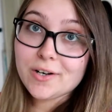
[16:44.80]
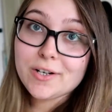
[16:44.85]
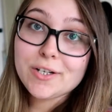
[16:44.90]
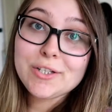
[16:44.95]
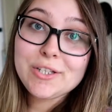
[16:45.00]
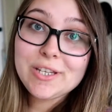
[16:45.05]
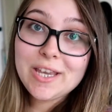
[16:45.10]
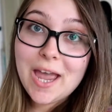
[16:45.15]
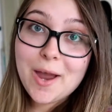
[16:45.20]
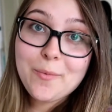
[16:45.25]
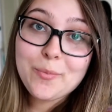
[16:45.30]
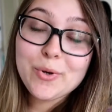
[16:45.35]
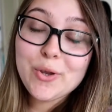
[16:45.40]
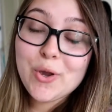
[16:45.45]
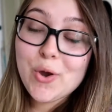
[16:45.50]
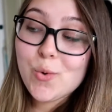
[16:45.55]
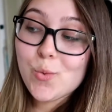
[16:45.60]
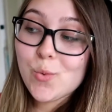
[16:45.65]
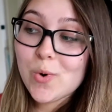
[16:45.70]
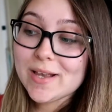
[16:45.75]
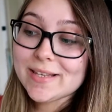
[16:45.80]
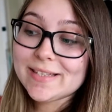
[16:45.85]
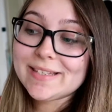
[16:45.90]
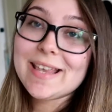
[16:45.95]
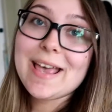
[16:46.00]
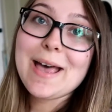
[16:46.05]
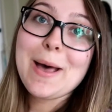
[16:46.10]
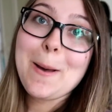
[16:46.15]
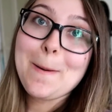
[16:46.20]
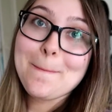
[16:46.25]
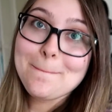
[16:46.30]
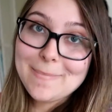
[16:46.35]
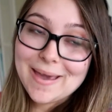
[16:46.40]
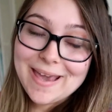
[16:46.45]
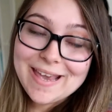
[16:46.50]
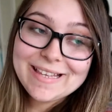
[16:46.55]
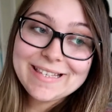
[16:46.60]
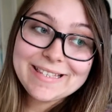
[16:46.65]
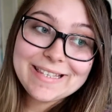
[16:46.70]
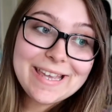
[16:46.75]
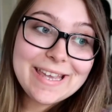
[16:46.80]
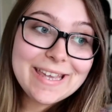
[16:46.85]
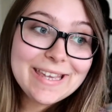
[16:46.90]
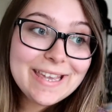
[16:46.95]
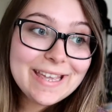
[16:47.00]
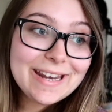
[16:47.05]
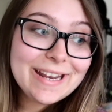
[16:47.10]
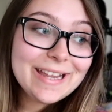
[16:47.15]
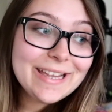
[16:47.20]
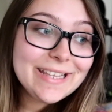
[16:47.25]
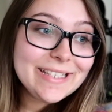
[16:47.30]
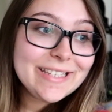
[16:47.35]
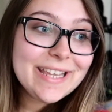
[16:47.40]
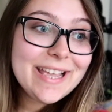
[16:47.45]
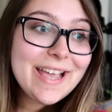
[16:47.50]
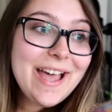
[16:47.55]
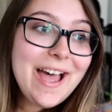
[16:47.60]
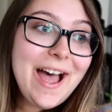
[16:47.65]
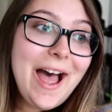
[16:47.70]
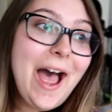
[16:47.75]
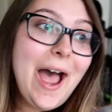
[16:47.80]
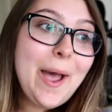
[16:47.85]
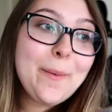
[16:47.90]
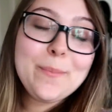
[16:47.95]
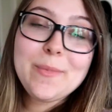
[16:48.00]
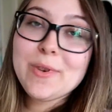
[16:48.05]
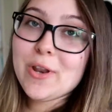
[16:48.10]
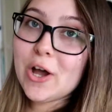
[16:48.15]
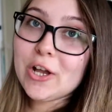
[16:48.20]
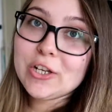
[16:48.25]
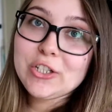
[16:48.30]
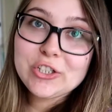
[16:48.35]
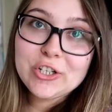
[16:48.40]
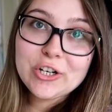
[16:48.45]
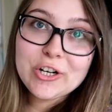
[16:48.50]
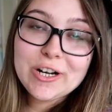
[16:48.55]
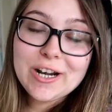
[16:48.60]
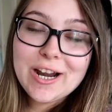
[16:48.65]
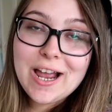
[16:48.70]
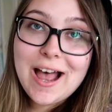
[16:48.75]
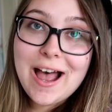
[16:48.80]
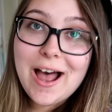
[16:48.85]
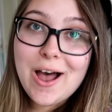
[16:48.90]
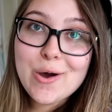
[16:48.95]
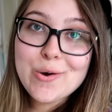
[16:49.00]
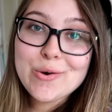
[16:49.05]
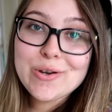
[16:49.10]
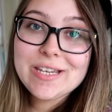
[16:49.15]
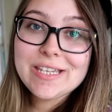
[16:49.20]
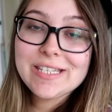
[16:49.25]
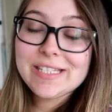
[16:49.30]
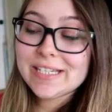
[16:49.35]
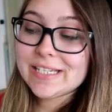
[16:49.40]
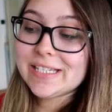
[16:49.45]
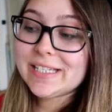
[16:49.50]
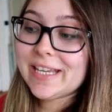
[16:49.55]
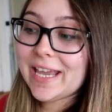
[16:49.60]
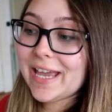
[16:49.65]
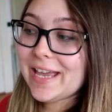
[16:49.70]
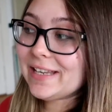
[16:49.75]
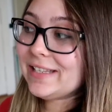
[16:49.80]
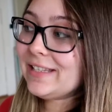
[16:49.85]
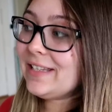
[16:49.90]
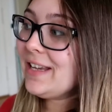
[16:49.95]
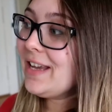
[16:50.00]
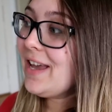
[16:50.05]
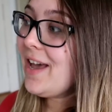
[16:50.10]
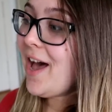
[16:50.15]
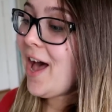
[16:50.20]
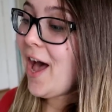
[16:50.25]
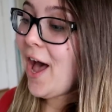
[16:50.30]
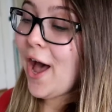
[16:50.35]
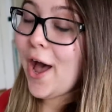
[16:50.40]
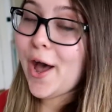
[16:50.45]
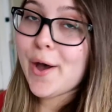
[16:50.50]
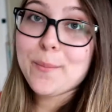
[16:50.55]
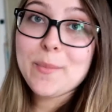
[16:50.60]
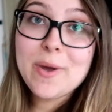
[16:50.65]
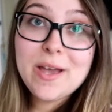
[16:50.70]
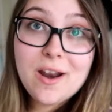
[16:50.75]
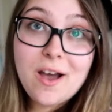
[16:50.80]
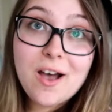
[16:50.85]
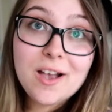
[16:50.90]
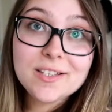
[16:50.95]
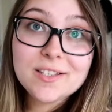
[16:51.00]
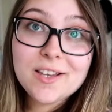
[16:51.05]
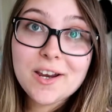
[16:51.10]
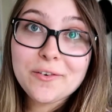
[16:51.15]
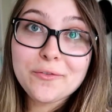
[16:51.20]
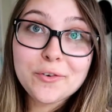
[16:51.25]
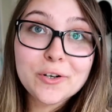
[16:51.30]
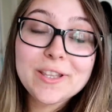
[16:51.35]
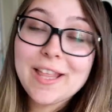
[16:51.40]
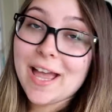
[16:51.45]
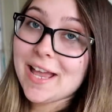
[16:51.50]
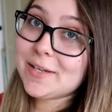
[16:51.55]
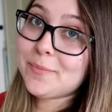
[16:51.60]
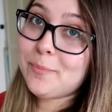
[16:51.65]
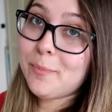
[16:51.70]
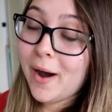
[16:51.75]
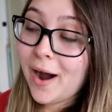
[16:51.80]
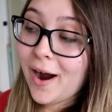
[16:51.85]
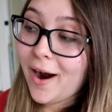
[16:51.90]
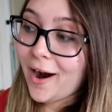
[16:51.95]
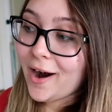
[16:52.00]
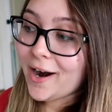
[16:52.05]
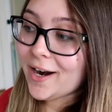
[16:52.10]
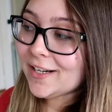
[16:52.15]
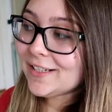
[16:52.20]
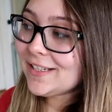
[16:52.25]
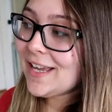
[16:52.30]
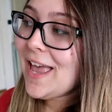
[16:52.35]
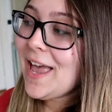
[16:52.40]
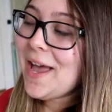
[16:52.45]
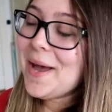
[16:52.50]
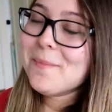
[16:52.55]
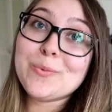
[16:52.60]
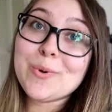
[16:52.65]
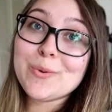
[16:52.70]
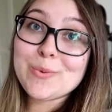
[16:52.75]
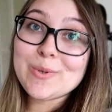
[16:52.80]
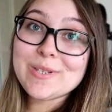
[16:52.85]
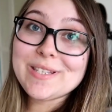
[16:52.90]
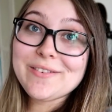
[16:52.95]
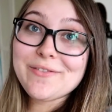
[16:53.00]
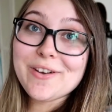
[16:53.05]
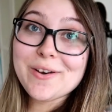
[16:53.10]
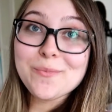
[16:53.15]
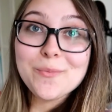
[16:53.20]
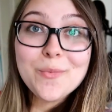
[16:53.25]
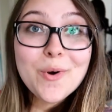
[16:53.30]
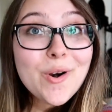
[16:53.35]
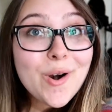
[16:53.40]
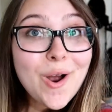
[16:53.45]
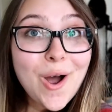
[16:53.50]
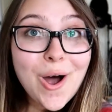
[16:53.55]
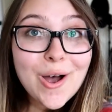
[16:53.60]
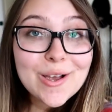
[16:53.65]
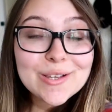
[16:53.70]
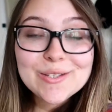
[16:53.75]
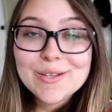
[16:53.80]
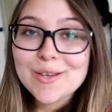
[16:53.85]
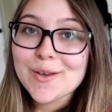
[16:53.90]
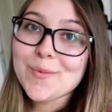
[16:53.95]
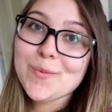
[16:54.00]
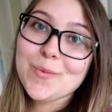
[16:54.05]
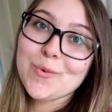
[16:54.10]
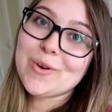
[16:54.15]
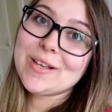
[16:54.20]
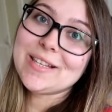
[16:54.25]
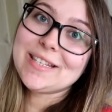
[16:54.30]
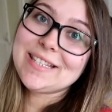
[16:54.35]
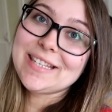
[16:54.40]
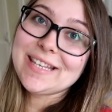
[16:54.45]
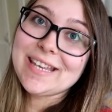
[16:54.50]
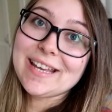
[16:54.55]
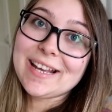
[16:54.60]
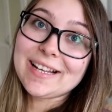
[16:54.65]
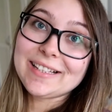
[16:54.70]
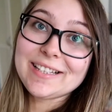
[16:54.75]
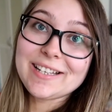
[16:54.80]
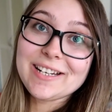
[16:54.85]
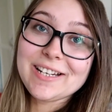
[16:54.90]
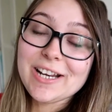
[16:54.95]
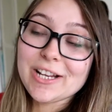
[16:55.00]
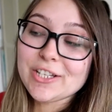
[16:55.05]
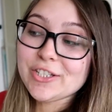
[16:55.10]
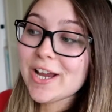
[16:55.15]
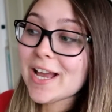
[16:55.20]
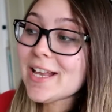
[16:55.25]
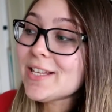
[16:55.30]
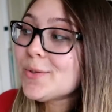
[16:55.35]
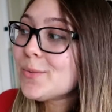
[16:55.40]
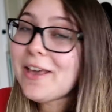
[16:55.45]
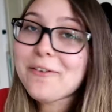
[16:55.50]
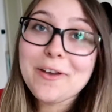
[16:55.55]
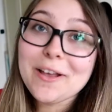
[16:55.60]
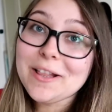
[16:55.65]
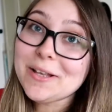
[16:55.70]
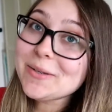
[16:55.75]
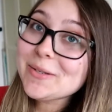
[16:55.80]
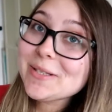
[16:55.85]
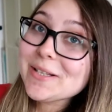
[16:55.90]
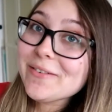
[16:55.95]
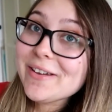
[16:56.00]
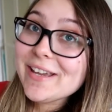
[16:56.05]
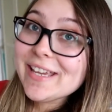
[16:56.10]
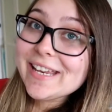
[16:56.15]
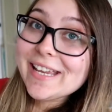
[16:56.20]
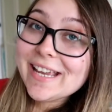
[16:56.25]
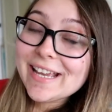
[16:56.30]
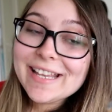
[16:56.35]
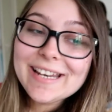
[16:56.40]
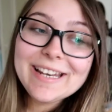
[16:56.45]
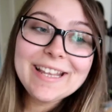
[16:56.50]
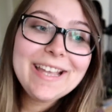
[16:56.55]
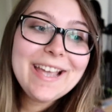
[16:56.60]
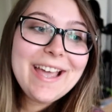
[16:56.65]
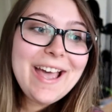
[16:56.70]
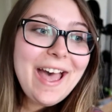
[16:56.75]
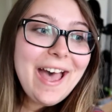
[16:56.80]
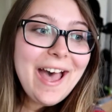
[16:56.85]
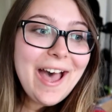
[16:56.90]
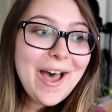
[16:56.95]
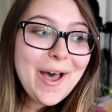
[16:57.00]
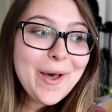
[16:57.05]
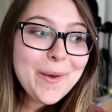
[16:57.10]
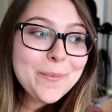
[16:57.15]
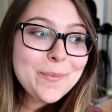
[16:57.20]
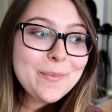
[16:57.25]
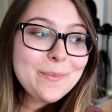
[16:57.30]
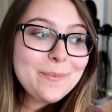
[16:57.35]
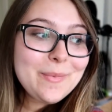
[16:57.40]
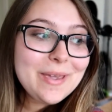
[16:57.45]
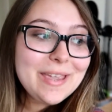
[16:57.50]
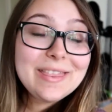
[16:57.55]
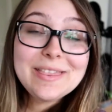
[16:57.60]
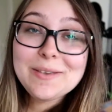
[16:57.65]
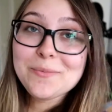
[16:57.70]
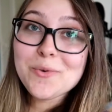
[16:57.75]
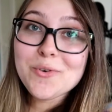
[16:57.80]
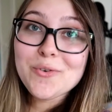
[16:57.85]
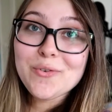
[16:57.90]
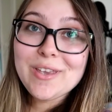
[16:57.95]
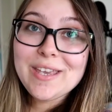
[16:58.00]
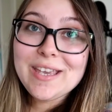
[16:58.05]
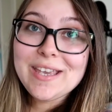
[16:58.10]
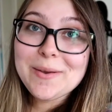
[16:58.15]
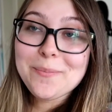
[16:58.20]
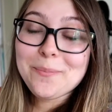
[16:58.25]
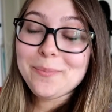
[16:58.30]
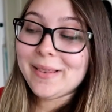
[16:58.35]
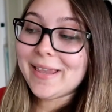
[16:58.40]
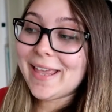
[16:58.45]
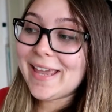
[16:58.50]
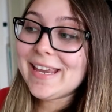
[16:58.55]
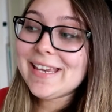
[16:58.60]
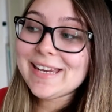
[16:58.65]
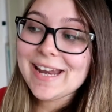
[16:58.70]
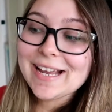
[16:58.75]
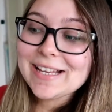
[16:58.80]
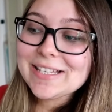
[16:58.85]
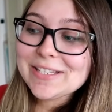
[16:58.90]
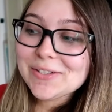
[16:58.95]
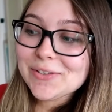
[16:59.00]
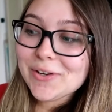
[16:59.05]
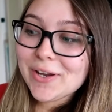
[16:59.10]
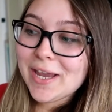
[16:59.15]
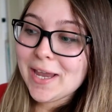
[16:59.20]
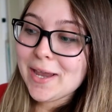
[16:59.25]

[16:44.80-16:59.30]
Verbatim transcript: Leonardo DiCaprio was amazing in it. I'm not sure how he didn't get an Oscar for that part. But what was even more awesome was seeing Katarina Čas, a fellow Slovenian, in the movie playing next to